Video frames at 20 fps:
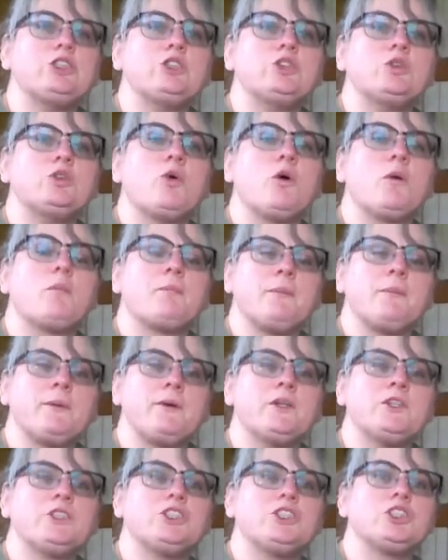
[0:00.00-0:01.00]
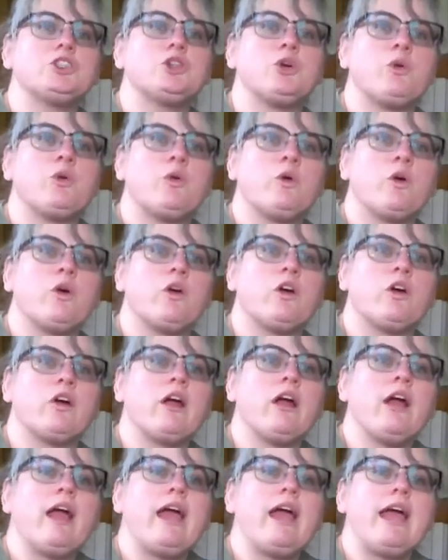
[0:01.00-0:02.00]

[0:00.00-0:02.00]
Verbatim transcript: you or push or